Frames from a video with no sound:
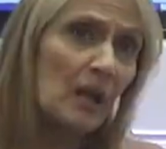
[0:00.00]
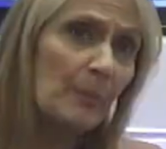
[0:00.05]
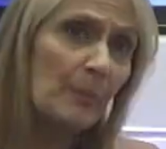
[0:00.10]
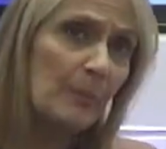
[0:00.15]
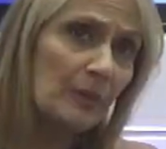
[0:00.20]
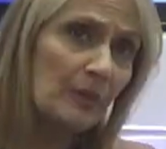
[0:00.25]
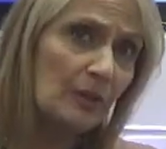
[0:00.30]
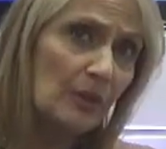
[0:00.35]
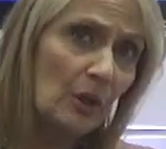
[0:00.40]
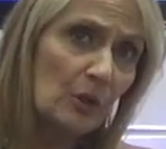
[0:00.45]

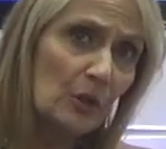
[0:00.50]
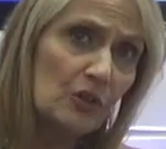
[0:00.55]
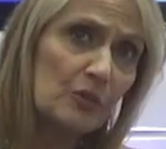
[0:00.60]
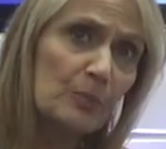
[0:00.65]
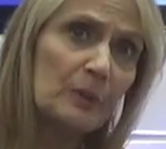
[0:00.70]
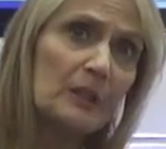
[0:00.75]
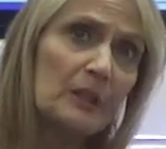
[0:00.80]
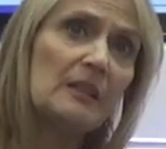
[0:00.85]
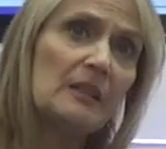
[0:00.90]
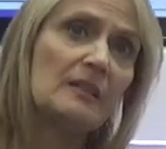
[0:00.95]
up in the
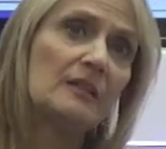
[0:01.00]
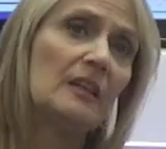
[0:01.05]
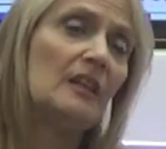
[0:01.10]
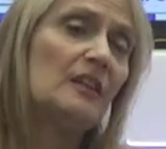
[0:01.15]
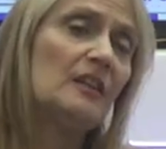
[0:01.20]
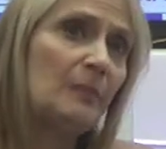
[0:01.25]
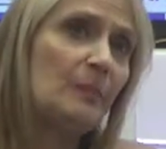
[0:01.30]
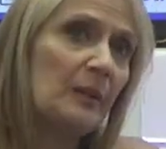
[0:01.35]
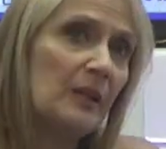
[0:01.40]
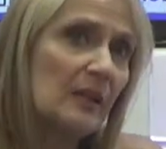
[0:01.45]
nosebleed
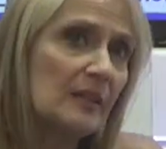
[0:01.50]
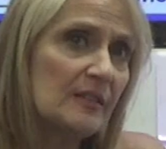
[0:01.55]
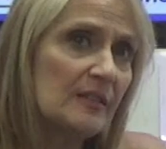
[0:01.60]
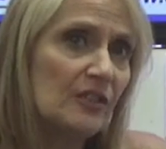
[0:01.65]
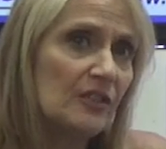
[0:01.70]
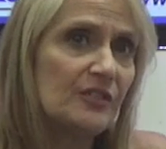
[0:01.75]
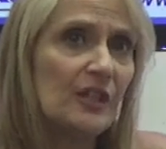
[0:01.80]
seats because they're